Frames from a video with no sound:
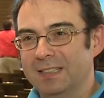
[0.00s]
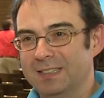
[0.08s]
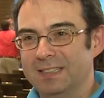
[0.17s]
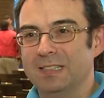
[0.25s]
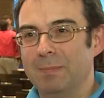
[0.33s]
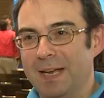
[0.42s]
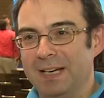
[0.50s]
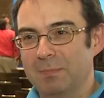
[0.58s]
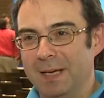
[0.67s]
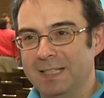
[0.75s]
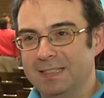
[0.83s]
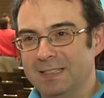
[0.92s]
systematic
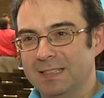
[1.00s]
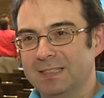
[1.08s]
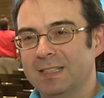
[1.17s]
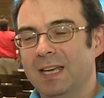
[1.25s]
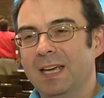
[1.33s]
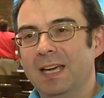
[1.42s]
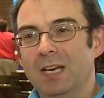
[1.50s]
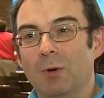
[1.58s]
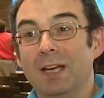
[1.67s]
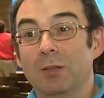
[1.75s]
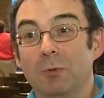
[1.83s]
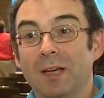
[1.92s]
basis in a
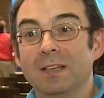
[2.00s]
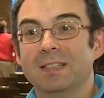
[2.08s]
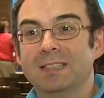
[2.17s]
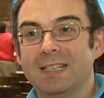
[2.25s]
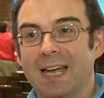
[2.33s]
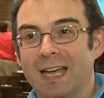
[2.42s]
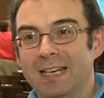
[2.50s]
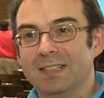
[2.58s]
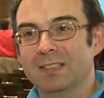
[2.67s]
way that we understand